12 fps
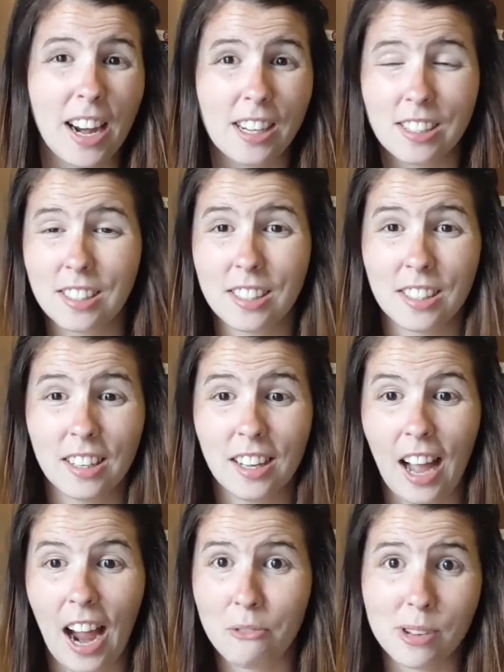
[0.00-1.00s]
And
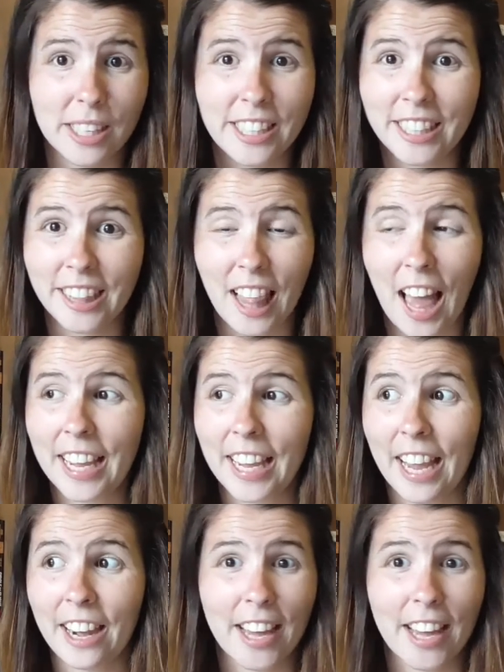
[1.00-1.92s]
I really didn't like it,